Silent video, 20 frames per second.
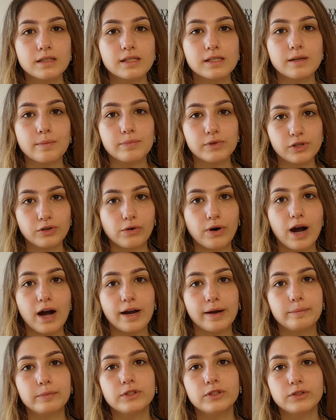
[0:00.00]

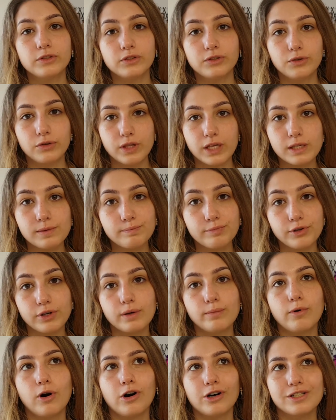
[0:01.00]
subscribed to this
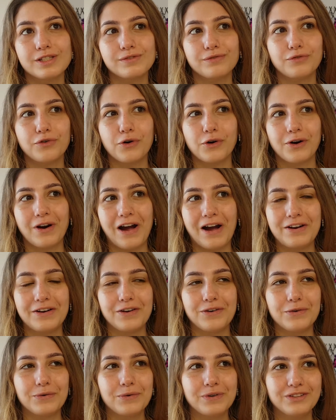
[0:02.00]
beauty box for, I
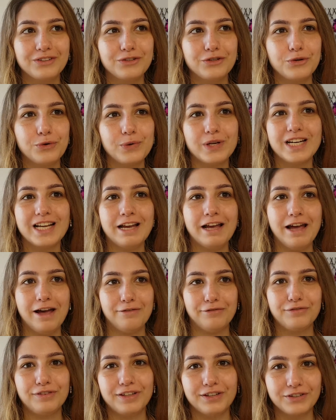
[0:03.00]
don't know,
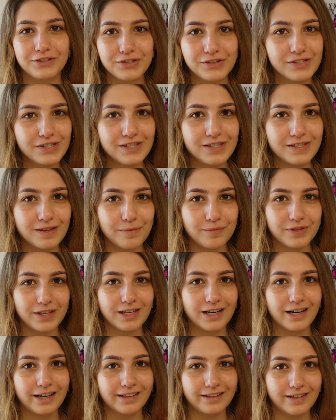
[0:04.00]
2.5 years,
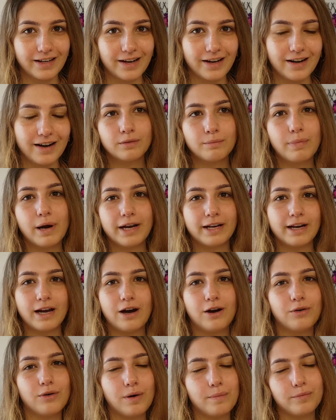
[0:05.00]
something like that. By
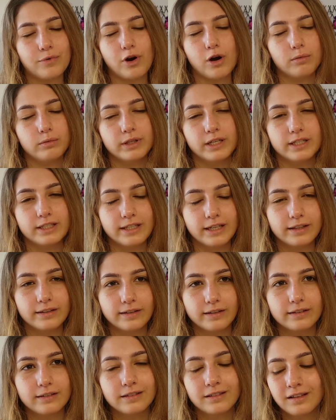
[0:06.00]
now, I'm probably
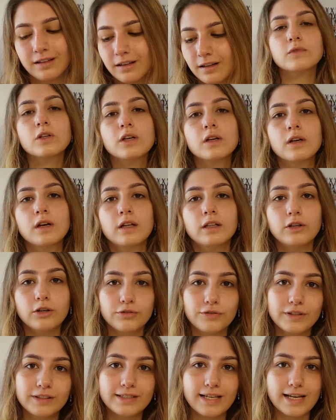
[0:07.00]
addicted. Look
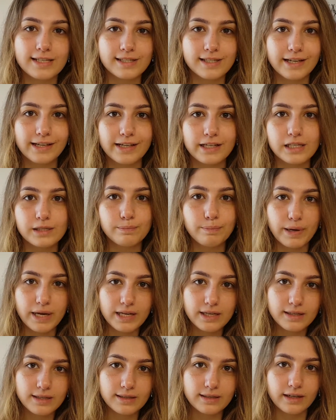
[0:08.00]
Fantastic is
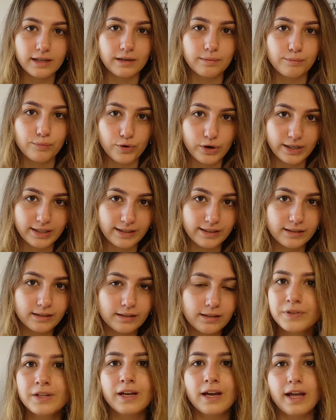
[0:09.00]
based in
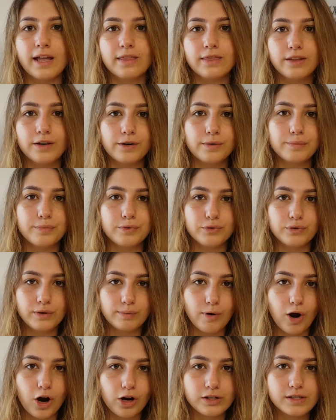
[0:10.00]
Britain, and their beauty
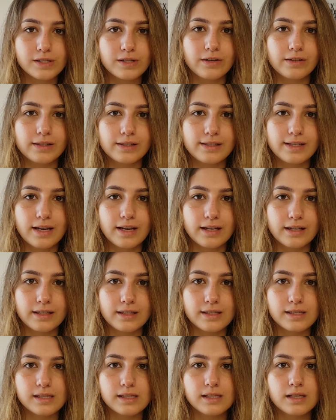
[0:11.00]
box
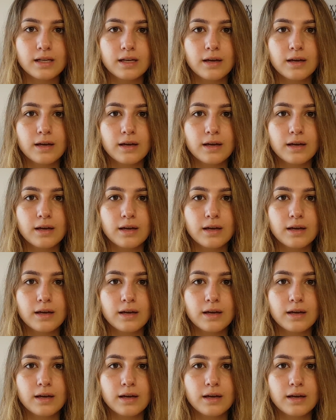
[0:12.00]
contains